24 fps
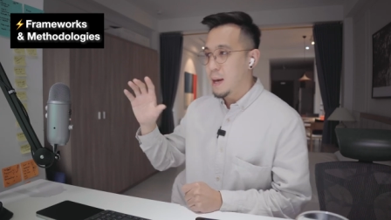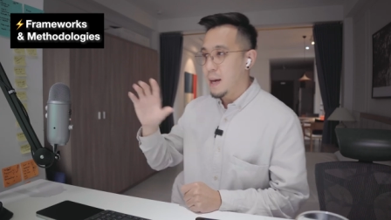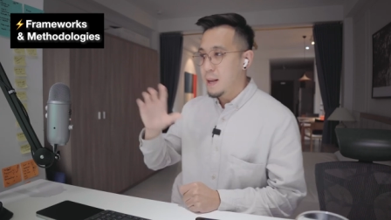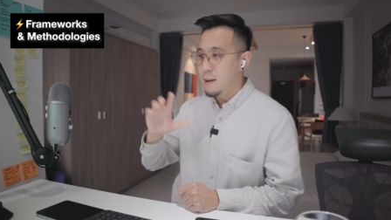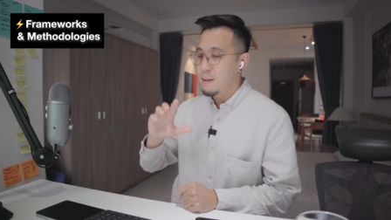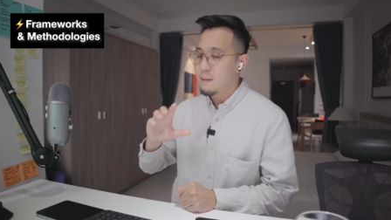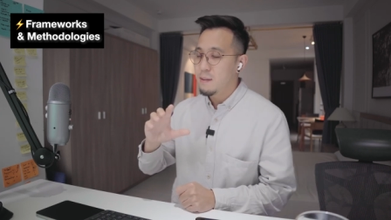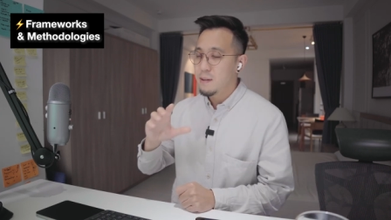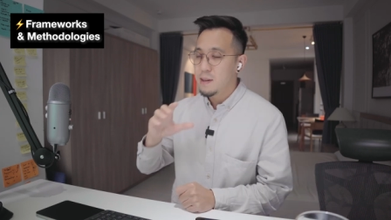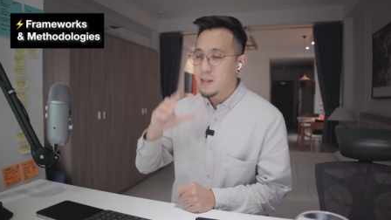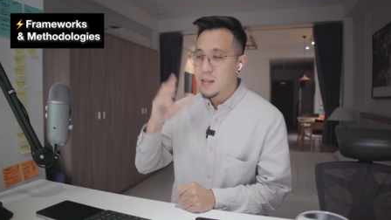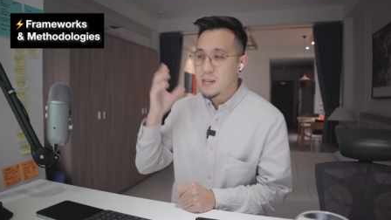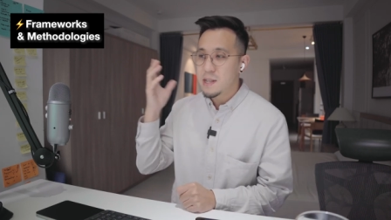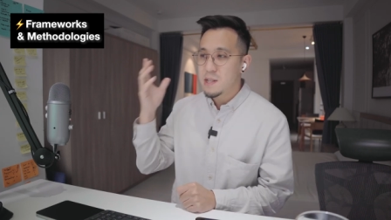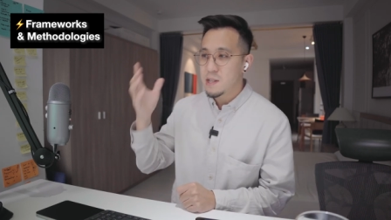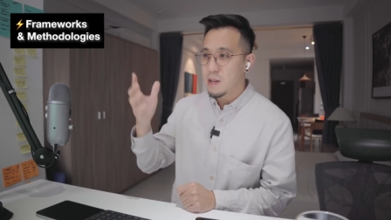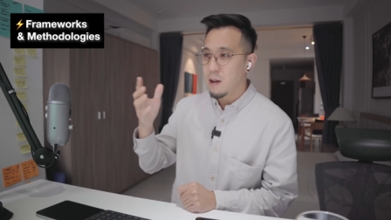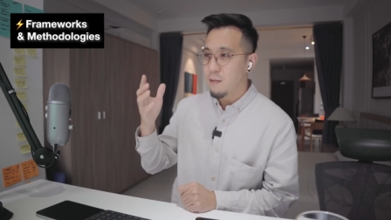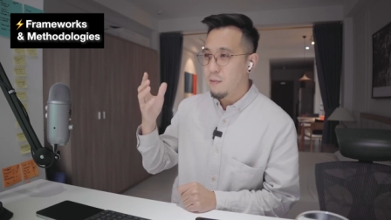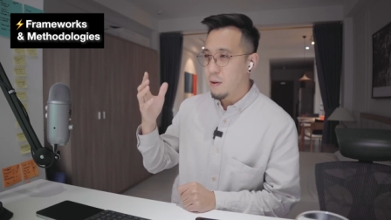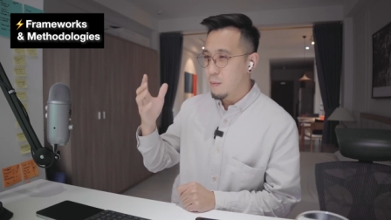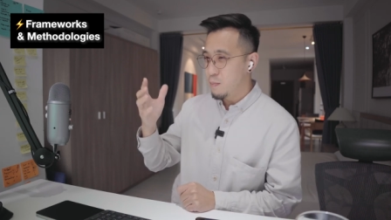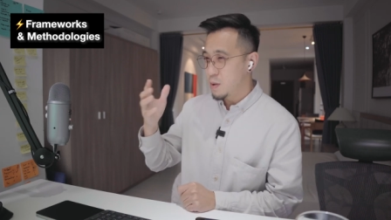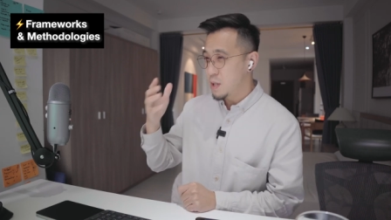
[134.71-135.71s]
And this
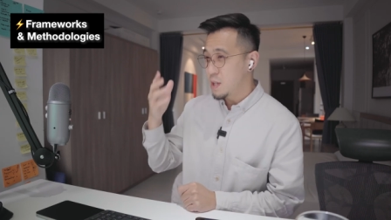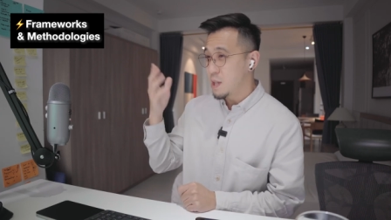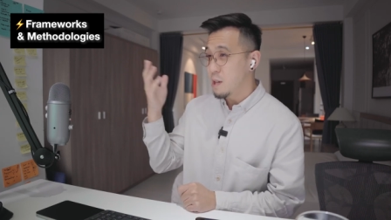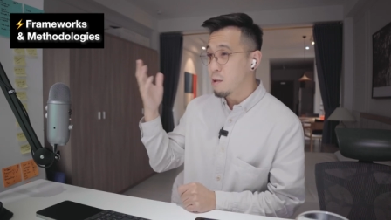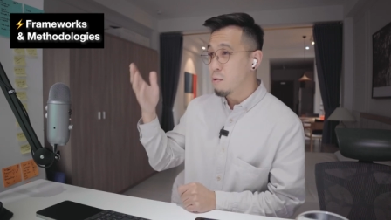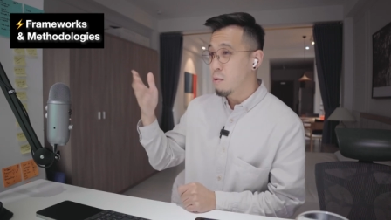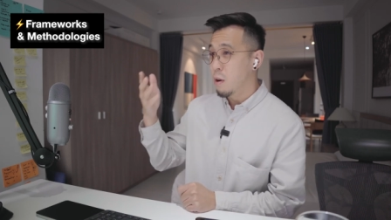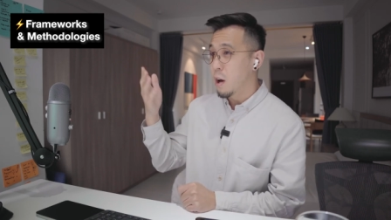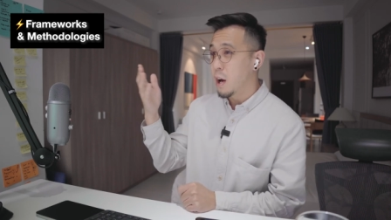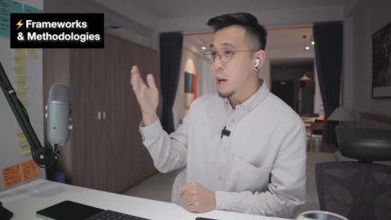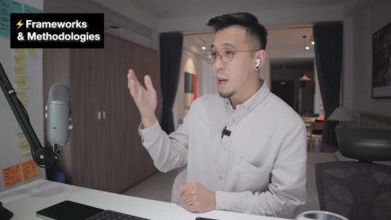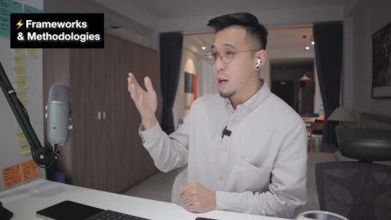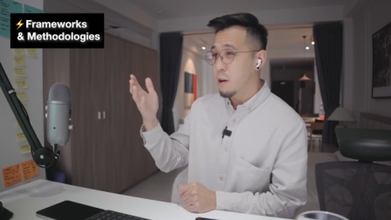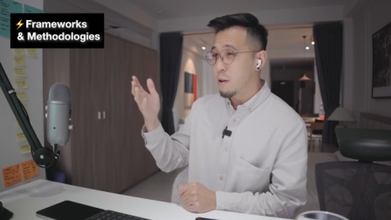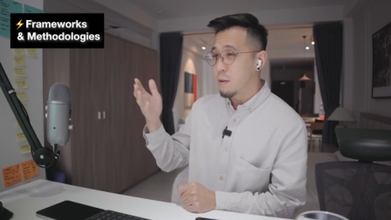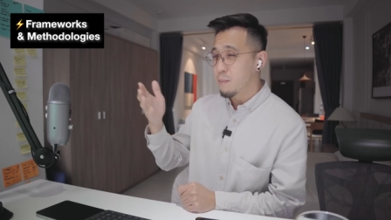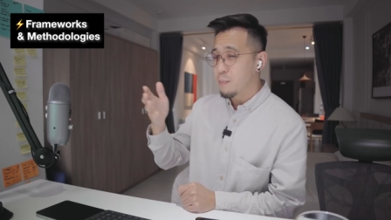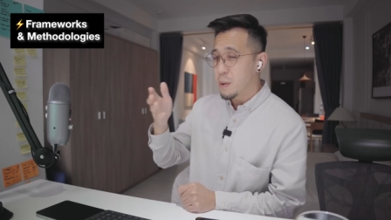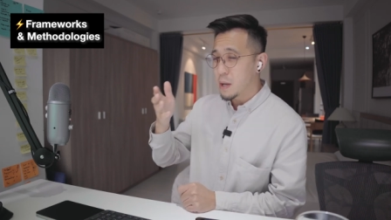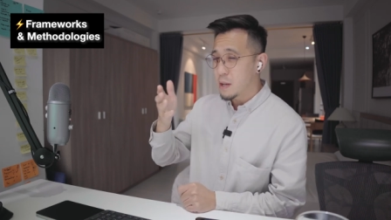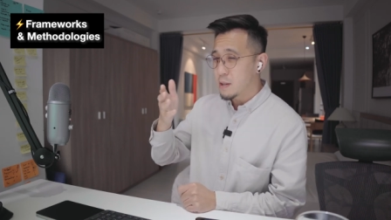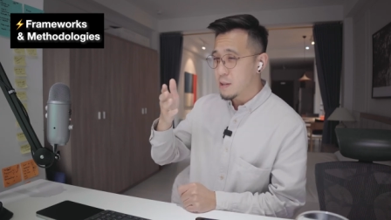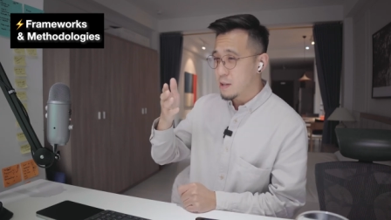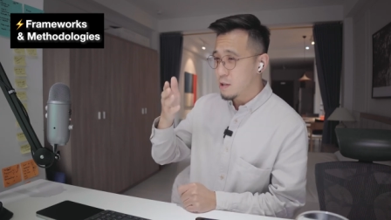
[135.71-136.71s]
stuff I'm still learning on
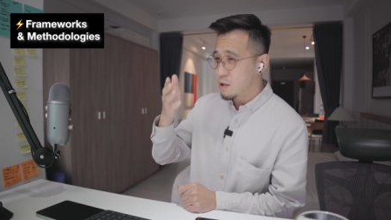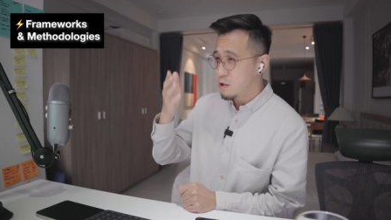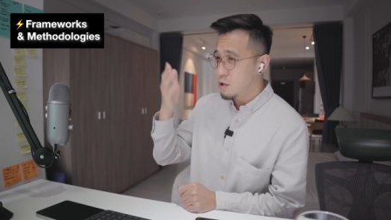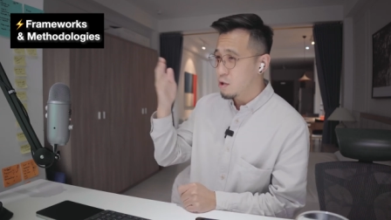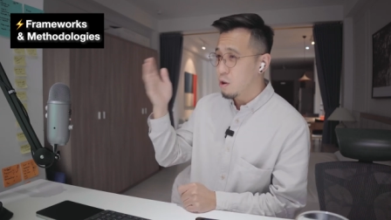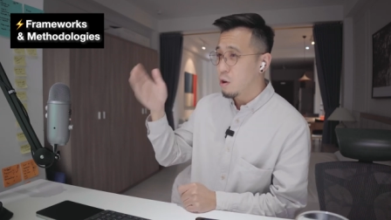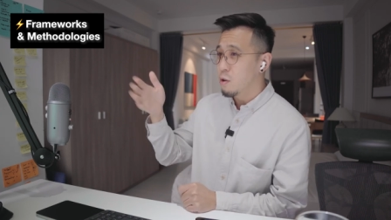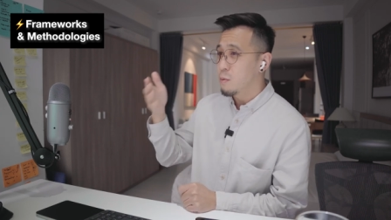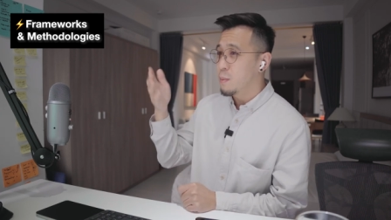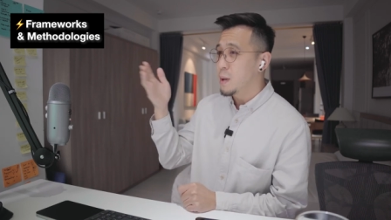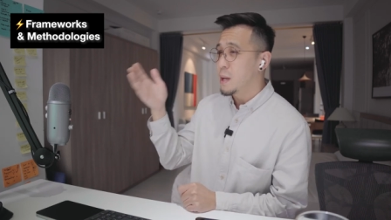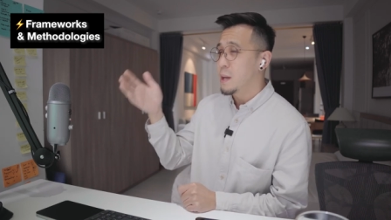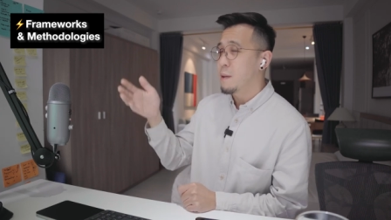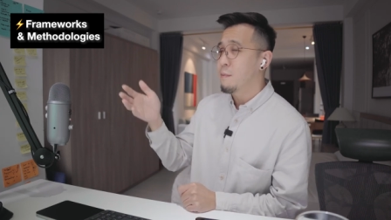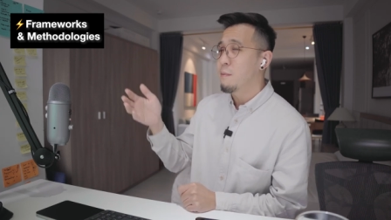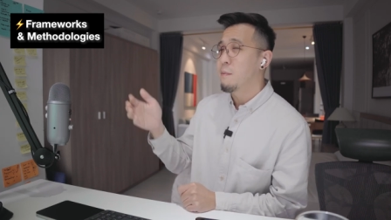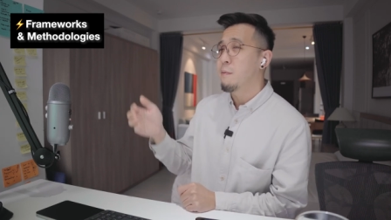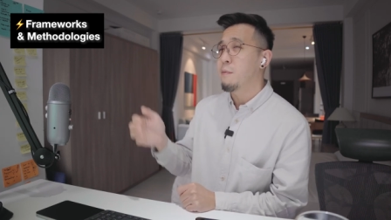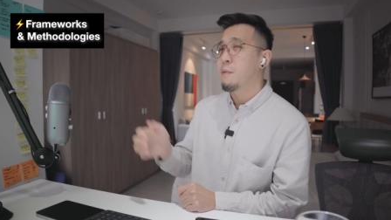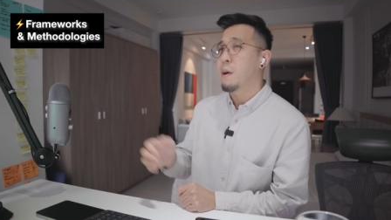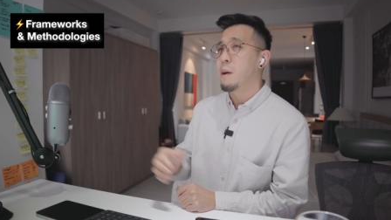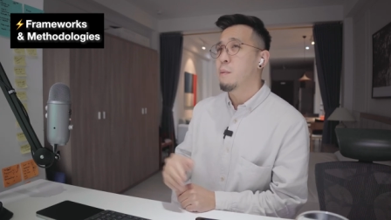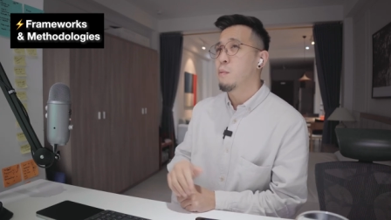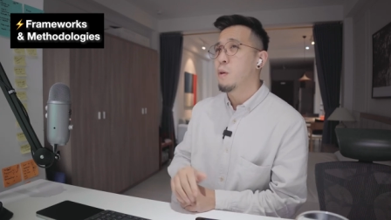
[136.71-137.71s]
because there's so many
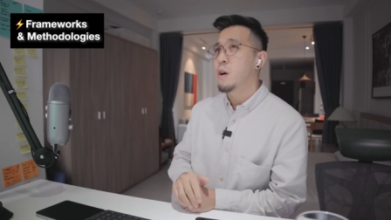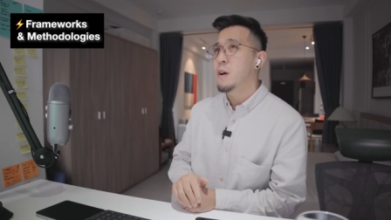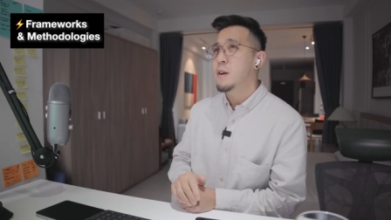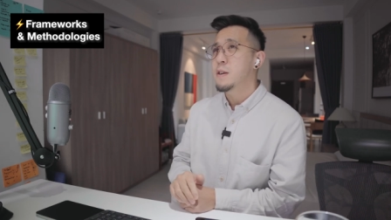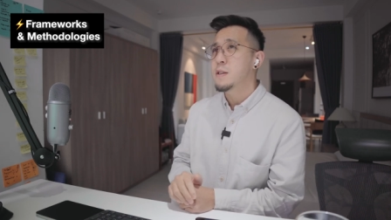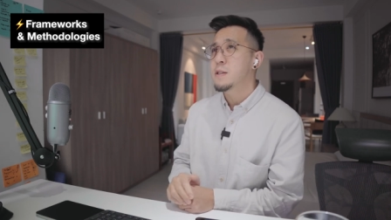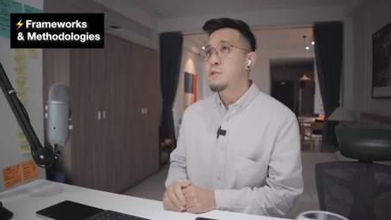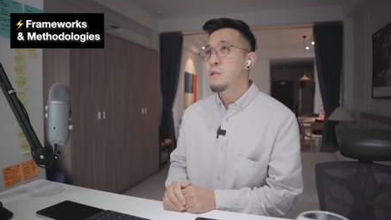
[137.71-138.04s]
different frameworks.